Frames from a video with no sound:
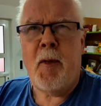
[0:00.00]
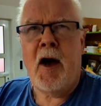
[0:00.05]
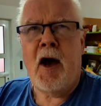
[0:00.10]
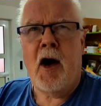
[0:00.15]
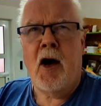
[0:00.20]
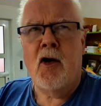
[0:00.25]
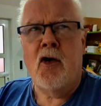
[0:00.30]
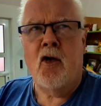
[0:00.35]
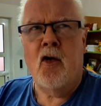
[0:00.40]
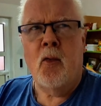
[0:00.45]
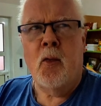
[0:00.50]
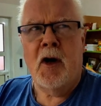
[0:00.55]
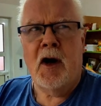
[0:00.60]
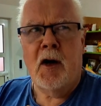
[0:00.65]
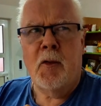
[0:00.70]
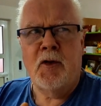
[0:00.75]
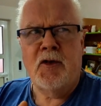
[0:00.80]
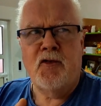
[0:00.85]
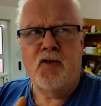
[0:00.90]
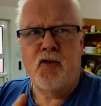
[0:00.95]
my uncle, when
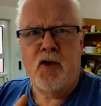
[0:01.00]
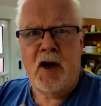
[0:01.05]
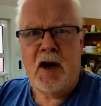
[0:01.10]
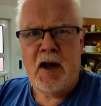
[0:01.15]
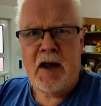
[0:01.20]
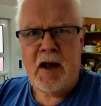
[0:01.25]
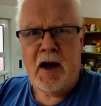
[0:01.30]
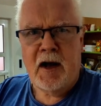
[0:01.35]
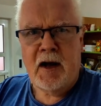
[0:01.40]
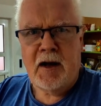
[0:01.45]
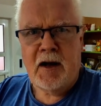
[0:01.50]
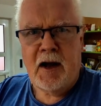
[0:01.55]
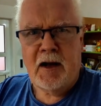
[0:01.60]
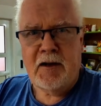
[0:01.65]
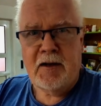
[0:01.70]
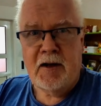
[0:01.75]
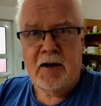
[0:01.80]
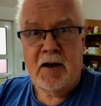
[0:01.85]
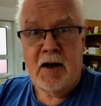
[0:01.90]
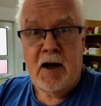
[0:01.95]
I was really young in
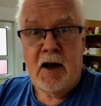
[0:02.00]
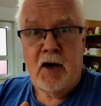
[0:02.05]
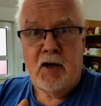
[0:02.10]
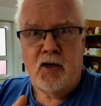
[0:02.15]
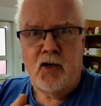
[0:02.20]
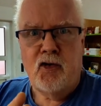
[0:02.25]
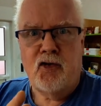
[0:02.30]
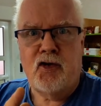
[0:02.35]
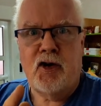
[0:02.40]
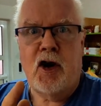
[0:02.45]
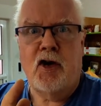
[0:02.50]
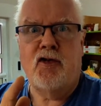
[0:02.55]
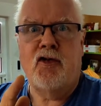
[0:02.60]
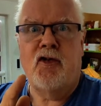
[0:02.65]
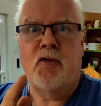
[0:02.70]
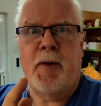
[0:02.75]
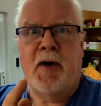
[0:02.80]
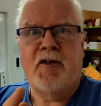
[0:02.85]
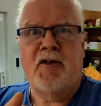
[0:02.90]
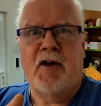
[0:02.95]
London, used to go to
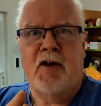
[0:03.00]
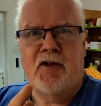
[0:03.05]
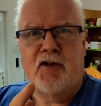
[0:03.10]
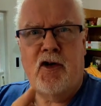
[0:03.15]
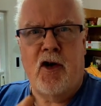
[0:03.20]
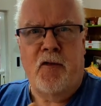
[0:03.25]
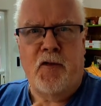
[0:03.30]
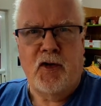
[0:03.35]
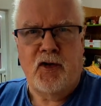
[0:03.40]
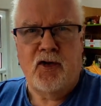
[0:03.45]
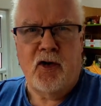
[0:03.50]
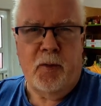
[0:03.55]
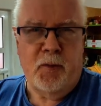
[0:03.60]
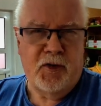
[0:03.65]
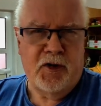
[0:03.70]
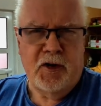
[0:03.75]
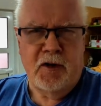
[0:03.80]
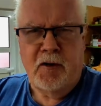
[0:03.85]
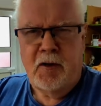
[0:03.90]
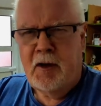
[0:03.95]
specialist coffee
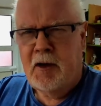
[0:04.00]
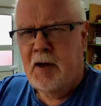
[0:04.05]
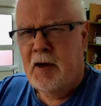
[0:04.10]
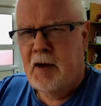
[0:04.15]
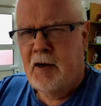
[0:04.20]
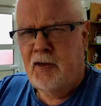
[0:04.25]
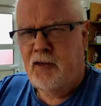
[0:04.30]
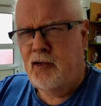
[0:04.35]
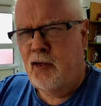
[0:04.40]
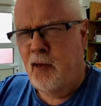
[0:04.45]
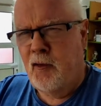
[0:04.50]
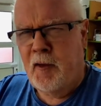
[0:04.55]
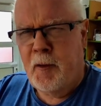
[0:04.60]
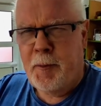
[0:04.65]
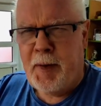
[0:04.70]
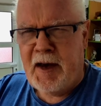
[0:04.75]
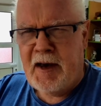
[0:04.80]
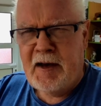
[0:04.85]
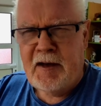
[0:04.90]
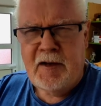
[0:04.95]
shops and sort the
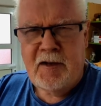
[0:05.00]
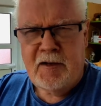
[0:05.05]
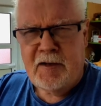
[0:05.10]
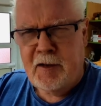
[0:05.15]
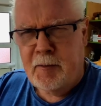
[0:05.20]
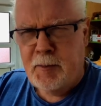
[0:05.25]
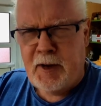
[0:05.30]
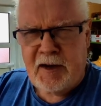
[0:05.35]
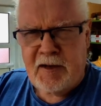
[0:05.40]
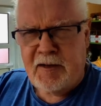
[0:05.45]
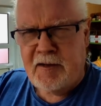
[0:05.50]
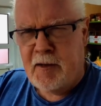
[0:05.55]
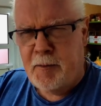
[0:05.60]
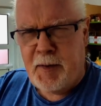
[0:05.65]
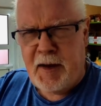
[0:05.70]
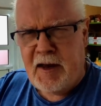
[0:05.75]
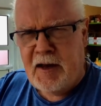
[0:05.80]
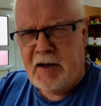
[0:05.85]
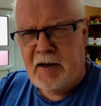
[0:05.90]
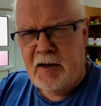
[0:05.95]
beans and mix the
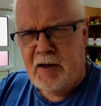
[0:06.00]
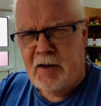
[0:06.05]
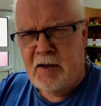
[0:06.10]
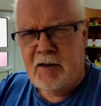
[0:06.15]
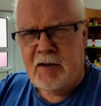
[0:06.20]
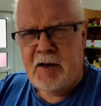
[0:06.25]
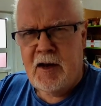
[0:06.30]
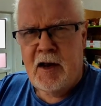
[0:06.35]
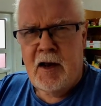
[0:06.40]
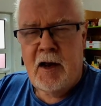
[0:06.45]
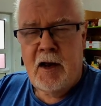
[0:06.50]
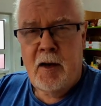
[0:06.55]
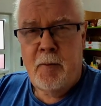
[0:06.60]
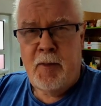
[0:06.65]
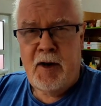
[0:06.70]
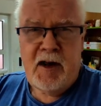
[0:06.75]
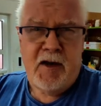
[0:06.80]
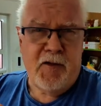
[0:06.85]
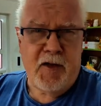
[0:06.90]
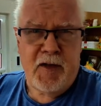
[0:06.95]
beans.
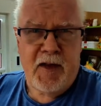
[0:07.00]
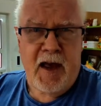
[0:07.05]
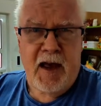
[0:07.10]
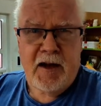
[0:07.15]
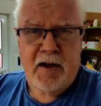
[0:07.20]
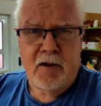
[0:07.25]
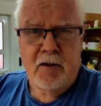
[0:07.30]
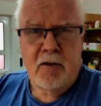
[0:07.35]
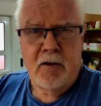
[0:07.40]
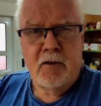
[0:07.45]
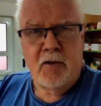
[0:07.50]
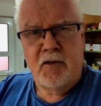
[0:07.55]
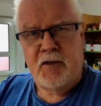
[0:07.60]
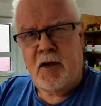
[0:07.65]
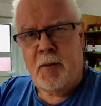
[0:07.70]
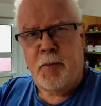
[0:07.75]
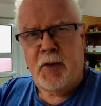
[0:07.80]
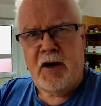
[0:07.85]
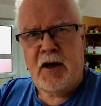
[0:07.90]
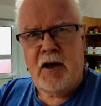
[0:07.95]
But even then,
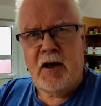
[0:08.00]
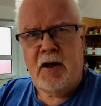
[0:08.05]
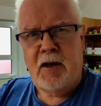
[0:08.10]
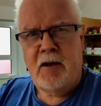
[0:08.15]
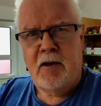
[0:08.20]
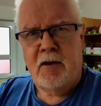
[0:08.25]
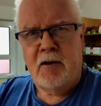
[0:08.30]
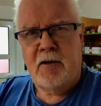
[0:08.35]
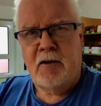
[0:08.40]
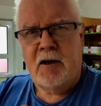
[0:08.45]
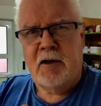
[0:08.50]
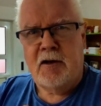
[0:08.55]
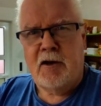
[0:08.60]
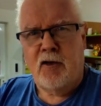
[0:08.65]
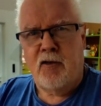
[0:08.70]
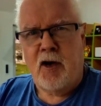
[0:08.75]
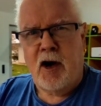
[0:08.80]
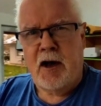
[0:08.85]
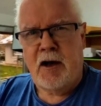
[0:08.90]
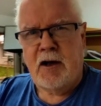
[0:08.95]
somebody did the
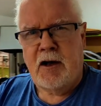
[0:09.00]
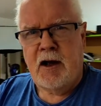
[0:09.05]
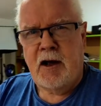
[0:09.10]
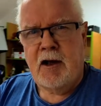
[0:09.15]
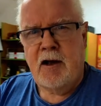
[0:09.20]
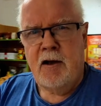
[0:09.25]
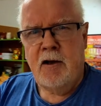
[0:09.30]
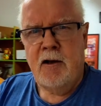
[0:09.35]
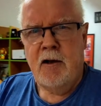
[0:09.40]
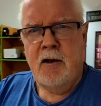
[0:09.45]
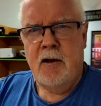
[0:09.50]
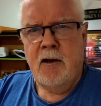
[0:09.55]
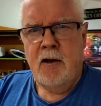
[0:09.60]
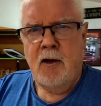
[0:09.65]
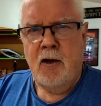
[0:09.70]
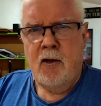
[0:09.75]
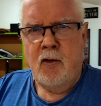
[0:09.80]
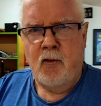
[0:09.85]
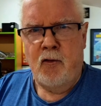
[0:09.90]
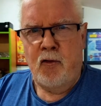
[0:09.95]
grinding
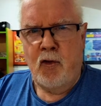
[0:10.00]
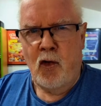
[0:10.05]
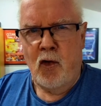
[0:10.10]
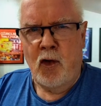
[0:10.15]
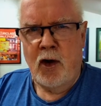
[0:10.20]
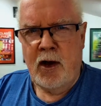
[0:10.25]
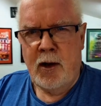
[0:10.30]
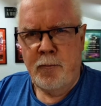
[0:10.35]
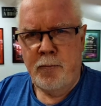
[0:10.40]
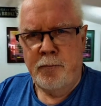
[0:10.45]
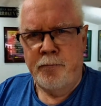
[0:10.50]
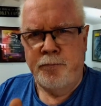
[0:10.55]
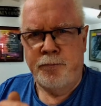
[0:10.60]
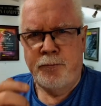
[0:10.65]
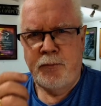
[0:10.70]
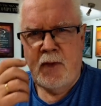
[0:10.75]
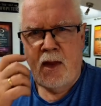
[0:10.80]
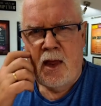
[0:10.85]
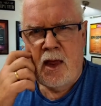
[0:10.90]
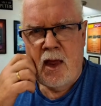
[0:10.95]
for him.
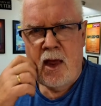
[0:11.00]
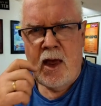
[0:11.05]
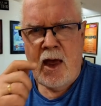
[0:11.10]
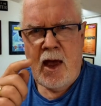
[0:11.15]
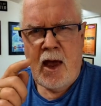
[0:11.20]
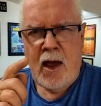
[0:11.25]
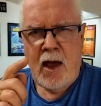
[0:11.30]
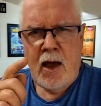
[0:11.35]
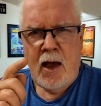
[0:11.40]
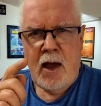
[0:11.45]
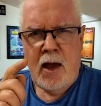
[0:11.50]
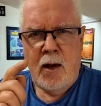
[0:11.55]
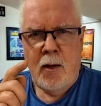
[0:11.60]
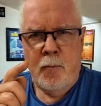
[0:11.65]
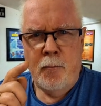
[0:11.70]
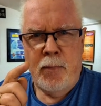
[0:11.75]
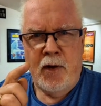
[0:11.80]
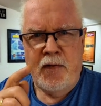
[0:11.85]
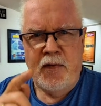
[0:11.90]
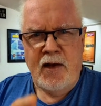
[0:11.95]

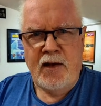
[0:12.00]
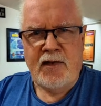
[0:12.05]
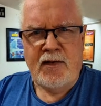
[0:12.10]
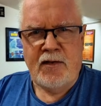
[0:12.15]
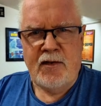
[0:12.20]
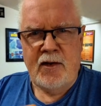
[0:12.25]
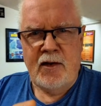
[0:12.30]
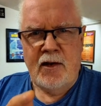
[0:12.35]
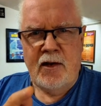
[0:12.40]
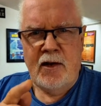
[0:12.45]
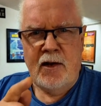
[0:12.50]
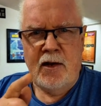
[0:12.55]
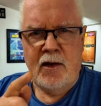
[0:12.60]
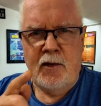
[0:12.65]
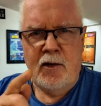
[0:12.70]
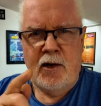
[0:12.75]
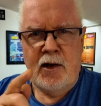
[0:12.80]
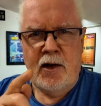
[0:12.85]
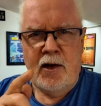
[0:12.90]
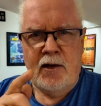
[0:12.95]
But this
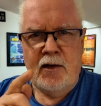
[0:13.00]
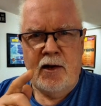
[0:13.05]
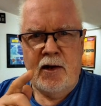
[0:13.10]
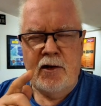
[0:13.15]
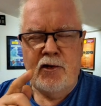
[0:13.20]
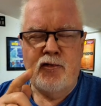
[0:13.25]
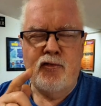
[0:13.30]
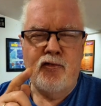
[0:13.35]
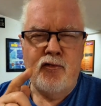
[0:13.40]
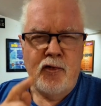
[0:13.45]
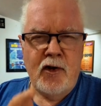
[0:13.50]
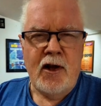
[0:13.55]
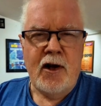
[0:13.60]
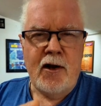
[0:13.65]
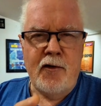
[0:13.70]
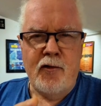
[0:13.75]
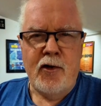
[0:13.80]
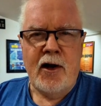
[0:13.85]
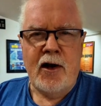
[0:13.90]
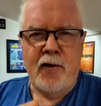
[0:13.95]
is
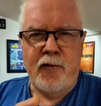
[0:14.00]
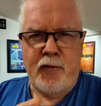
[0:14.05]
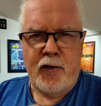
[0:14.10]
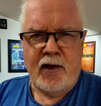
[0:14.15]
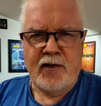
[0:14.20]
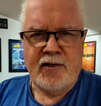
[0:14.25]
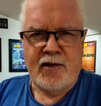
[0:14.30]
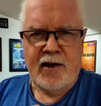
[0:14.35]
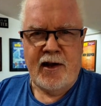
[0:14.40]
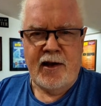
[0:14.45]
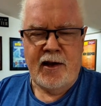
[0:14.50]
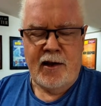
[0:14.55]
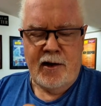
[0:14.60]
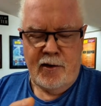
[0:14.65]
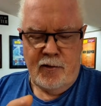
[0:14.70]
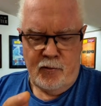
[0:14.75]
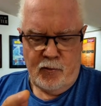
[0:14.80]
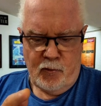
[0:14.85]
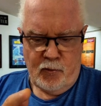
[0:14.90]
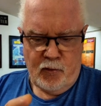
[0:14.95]
really, really
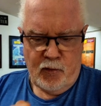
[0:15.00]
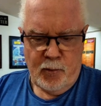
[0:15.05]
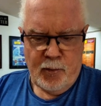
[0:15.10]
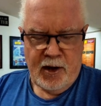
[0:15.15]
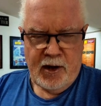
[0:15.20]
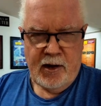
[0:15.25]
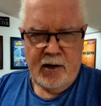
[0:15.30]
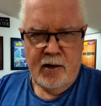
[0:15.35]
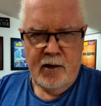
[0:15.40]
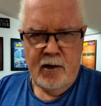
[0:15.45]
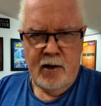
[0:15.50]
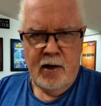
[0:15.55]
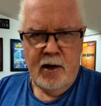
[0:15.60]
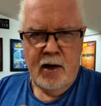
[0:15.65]
fascinating for me.